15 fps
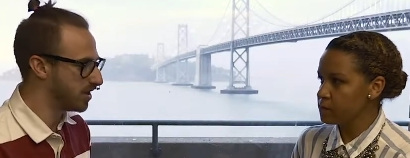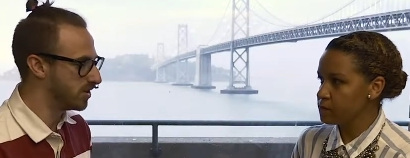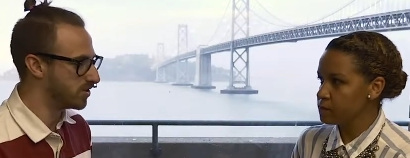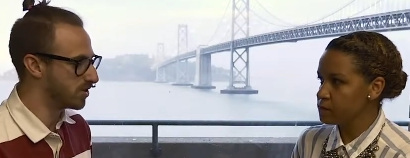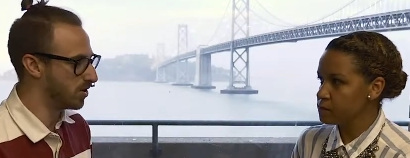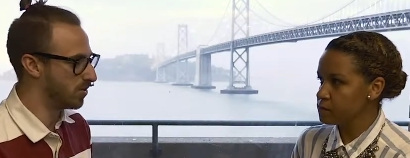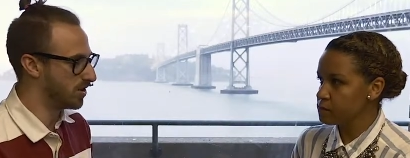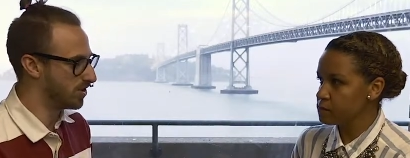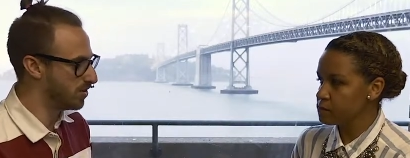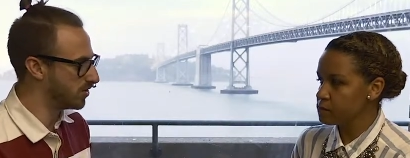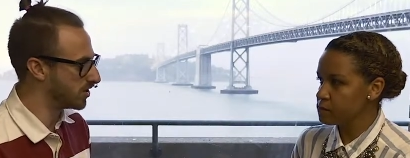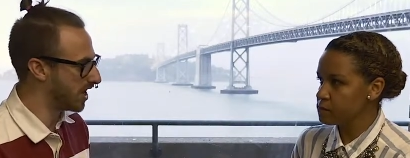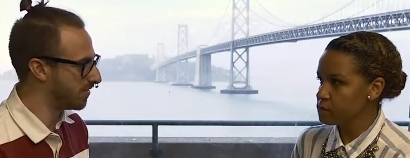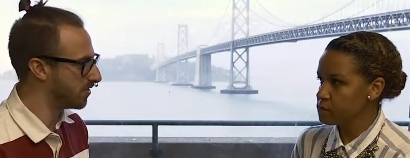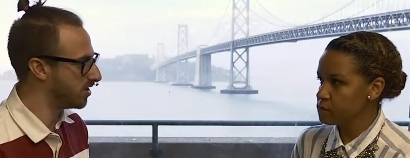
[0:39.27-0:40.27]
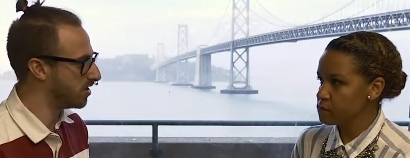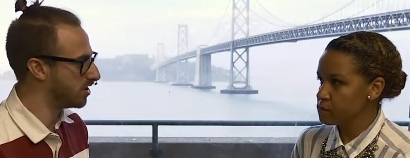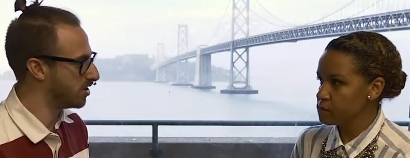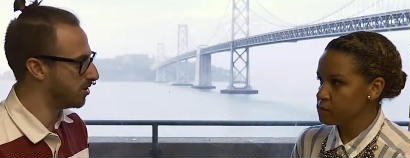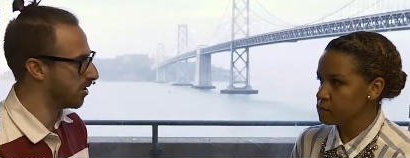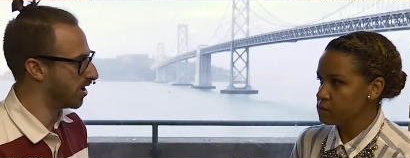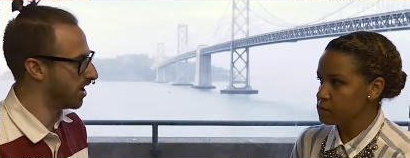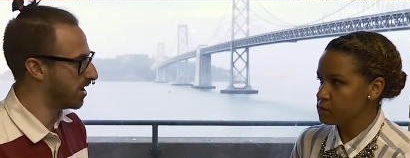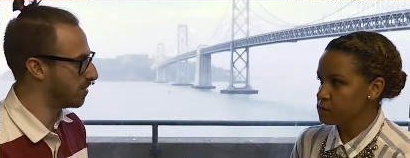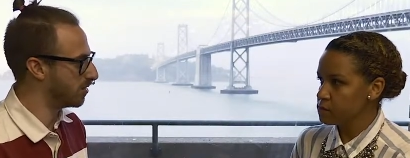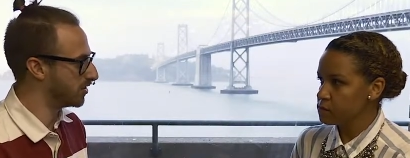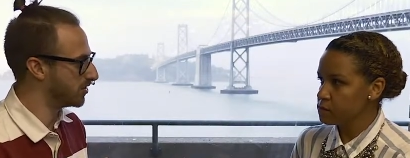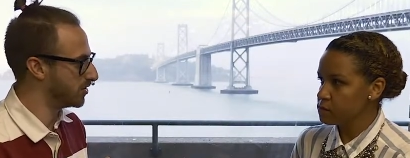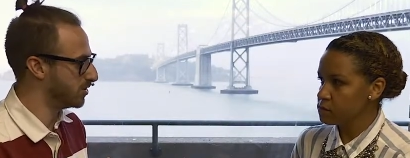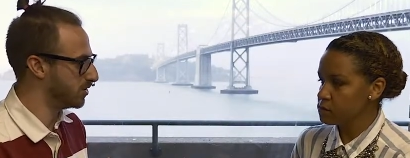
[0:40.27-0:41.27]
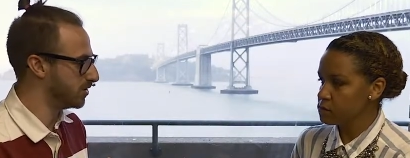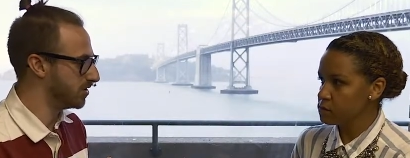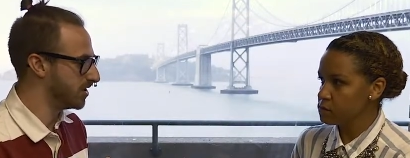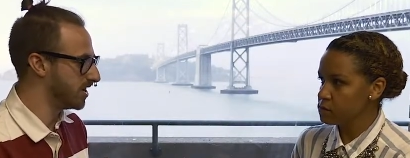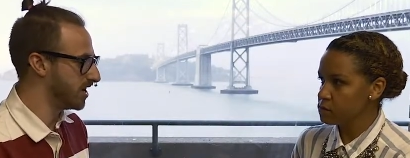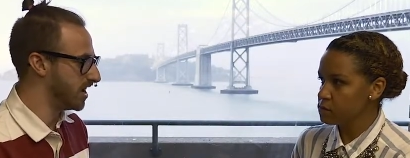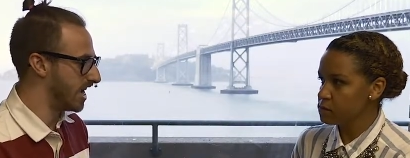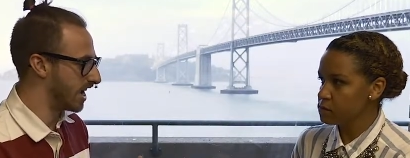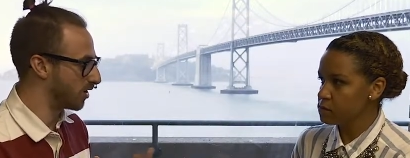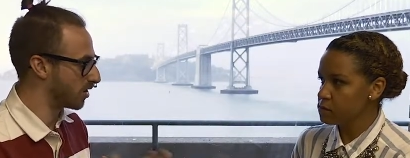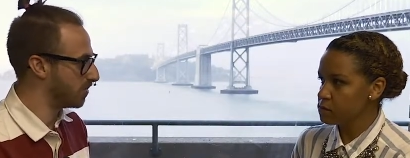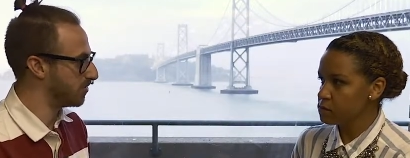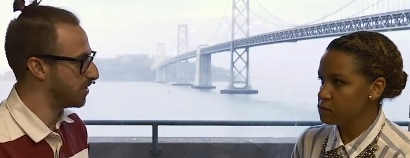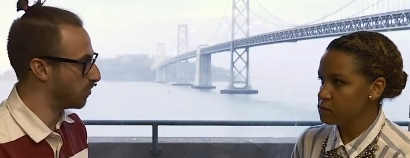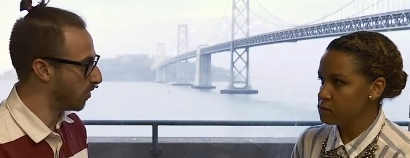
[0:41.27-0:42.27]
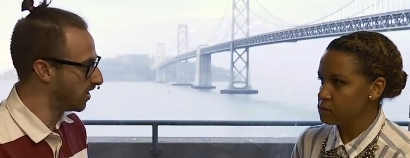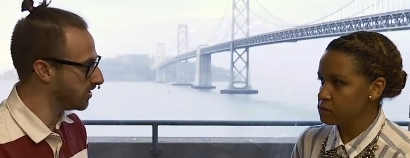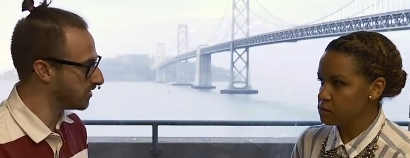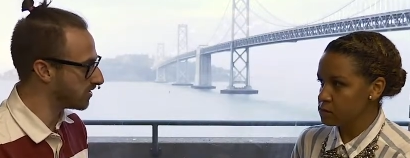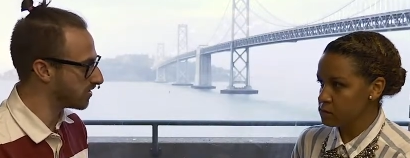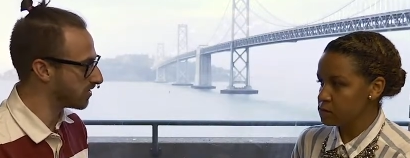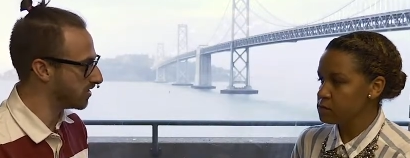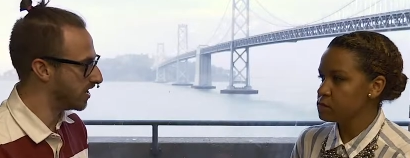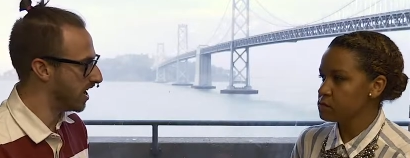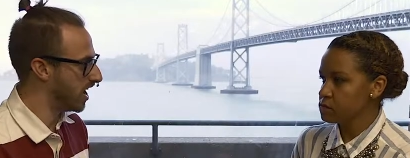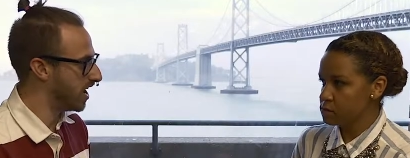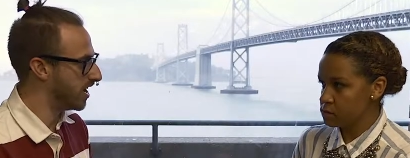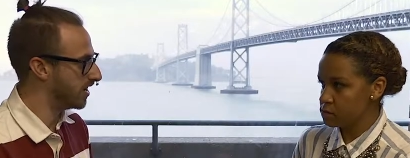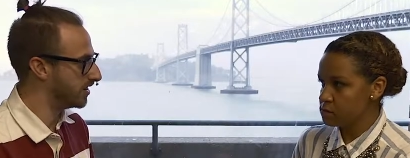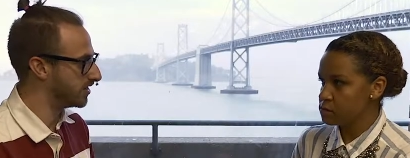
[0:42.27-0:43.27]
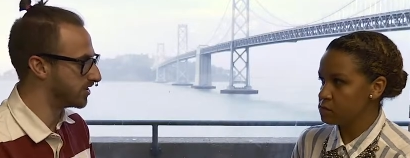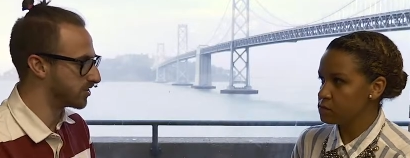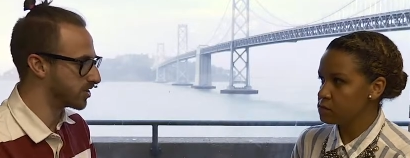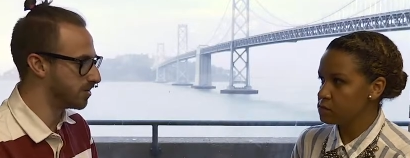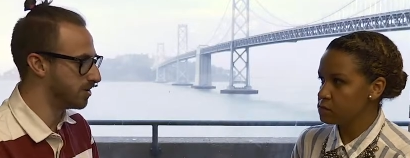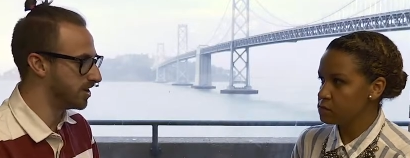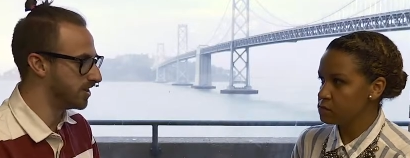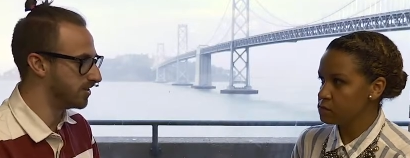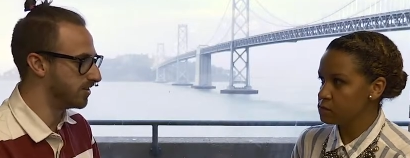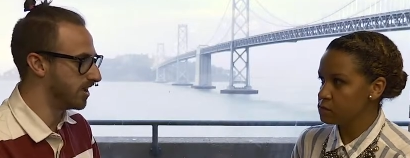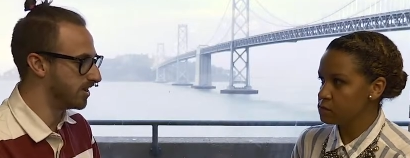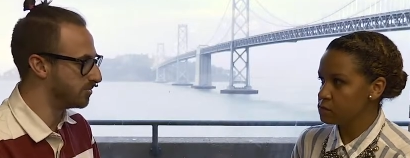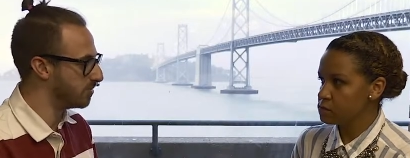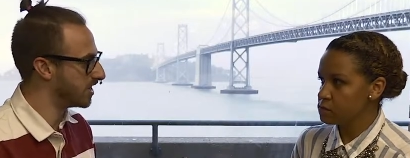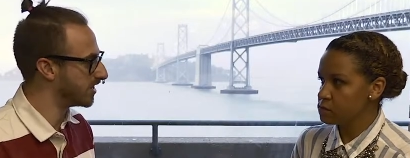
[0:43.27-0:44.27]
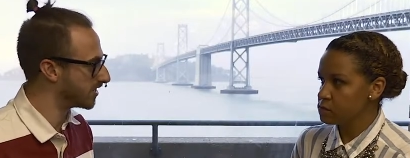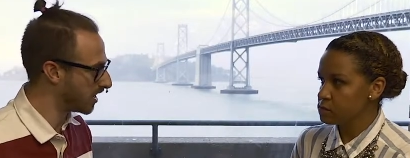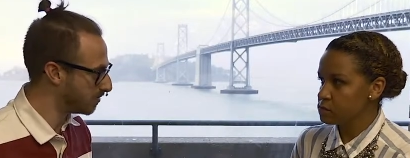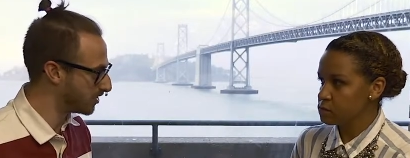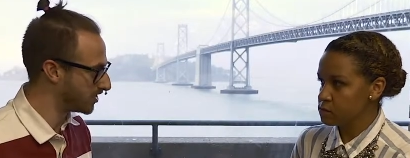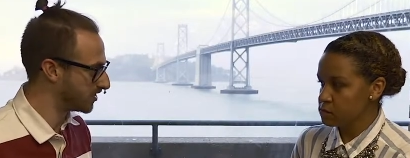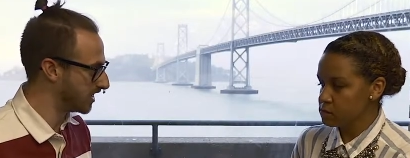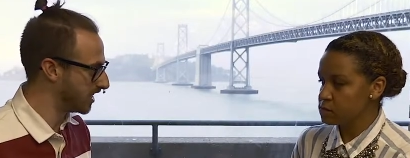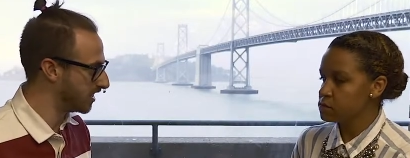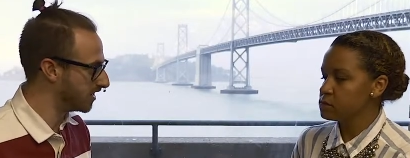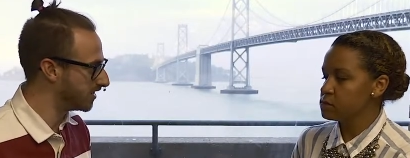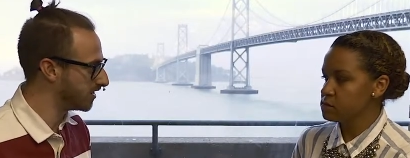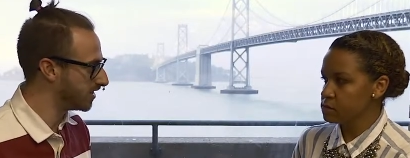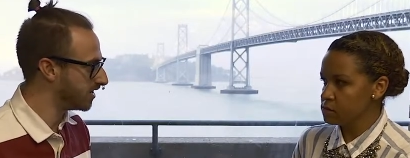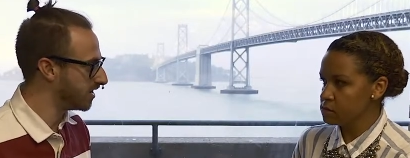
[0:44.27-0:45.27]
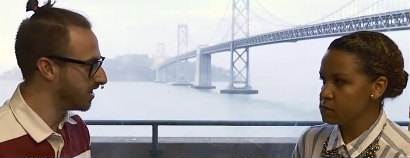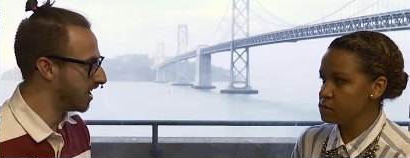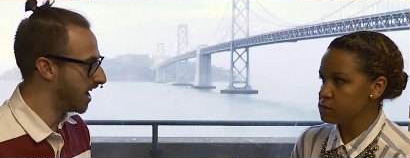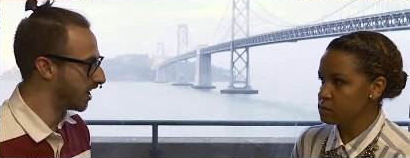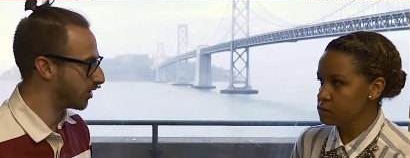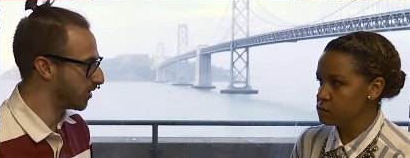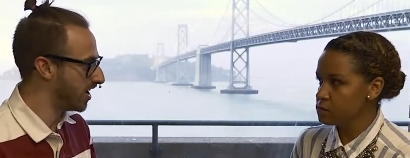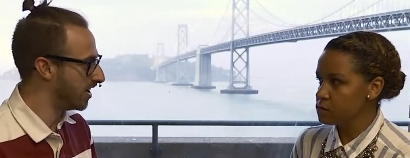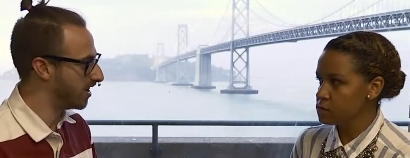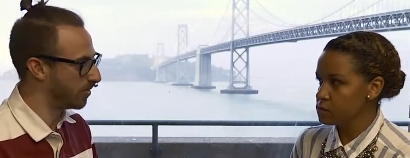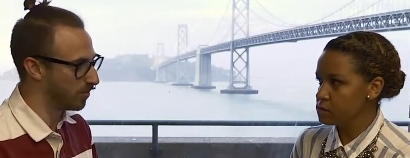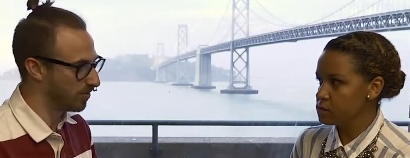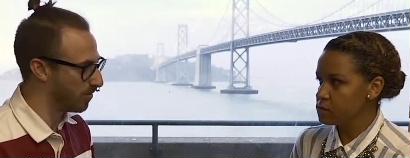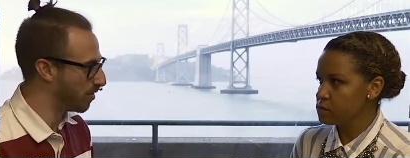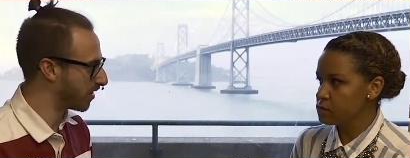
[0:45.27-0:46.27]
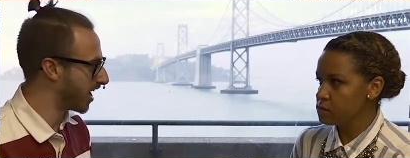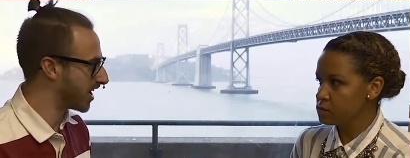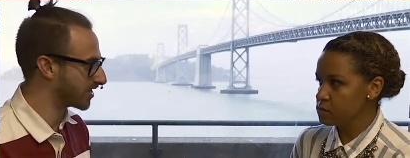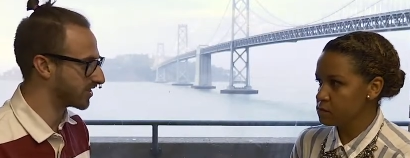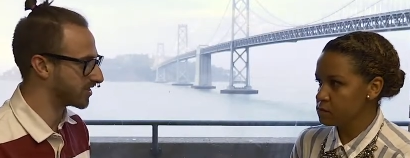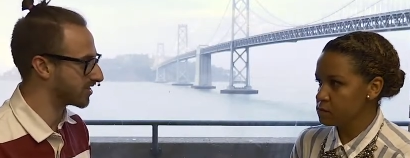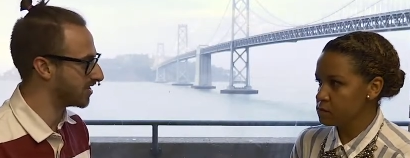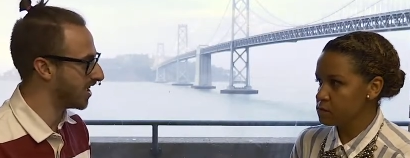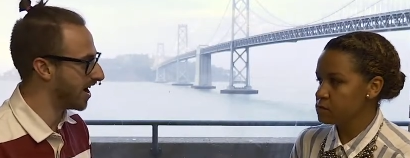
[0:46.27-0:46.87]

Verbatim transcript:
Speaker 1: So with NuCypher, you are able to encrypt it once and distribute it as many times as needed, mm -hmm. and grant and revoke access to